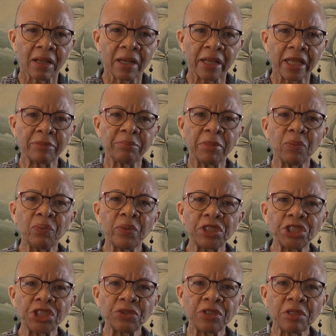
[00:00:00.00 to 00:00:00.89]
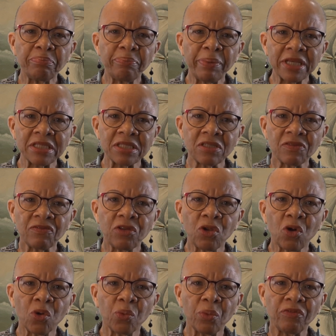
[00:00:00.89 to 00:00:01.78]
Let me wish you the best of
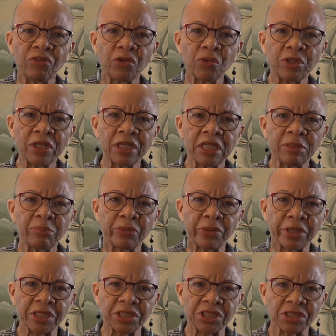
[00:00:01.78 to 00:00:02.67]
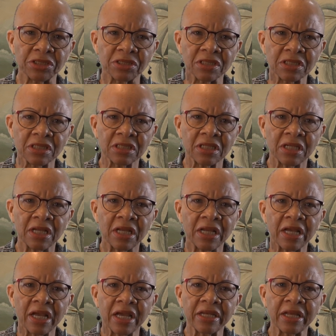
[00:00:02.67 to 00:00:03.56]
luck with your deliberations,
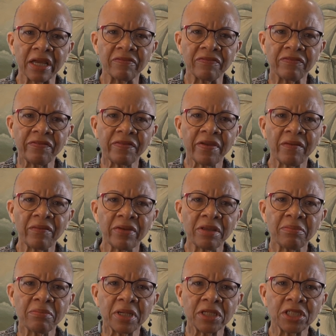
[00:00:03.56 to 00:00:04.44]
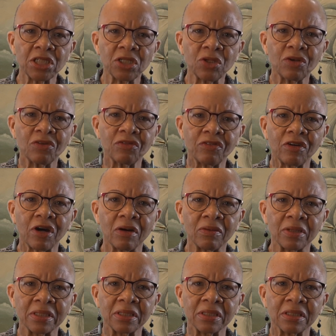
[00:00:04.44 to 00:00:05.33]
and I very much look
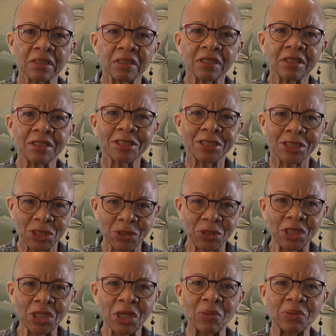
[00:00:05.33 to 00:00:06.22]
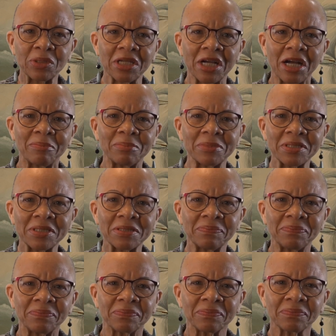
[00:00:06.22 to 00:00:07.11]
forward to the outcomes.
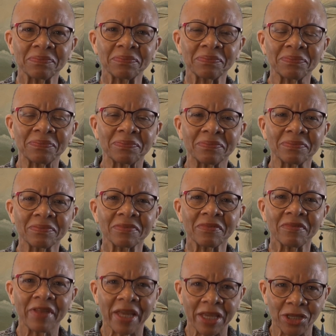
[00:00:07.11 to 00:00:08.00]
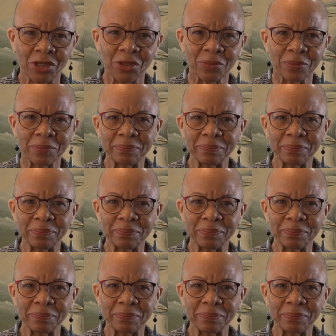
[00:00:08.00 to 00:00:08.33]
Thank you.